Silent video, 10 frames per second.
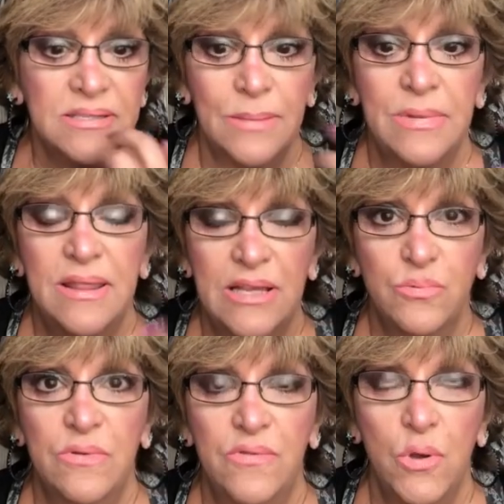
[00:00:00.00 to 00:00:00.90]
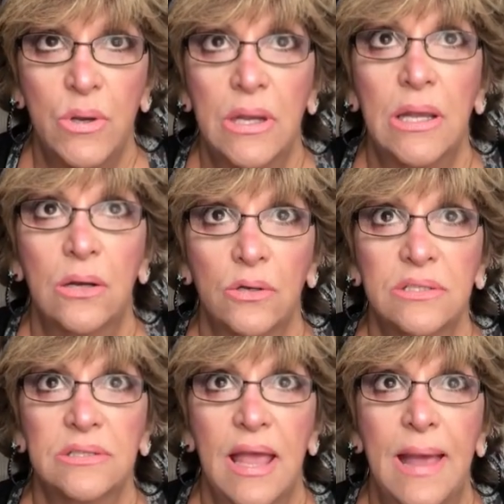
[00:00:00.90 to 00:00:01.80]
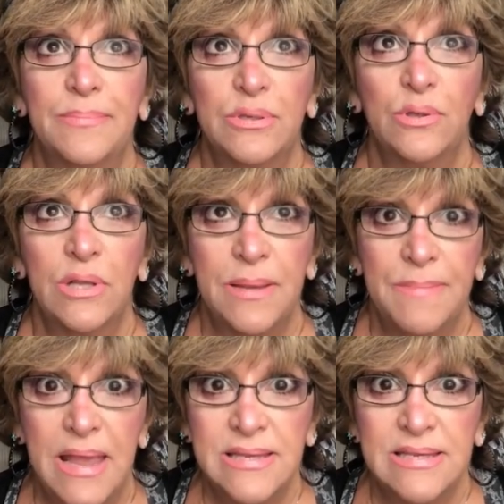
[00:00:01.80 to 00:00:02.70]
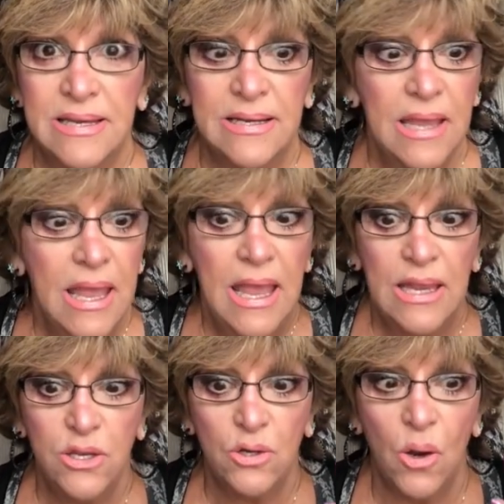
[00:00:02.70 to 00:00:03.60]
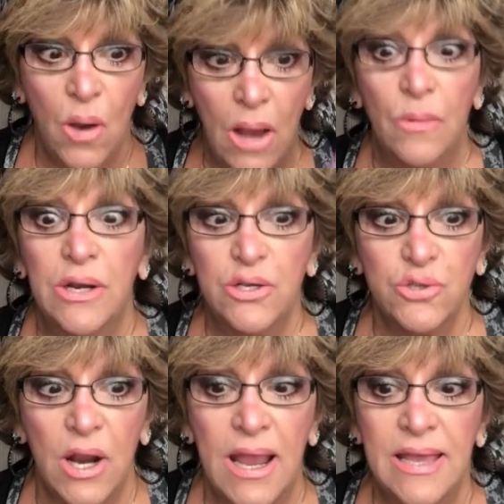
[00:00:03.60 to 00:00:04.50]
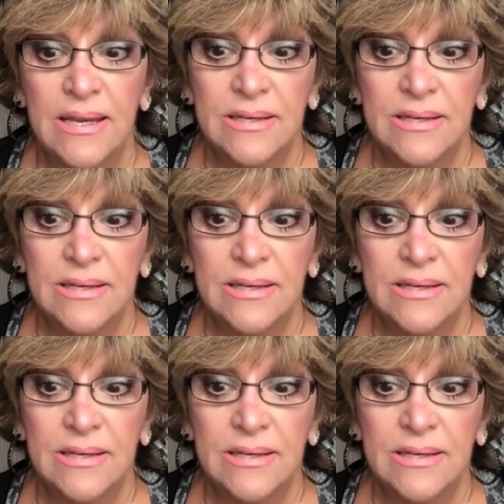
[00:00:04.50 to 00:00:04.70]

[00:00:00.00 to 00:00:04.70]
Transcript: somebody that's reviewing it looks absolutely amazing and you go, I want to try it.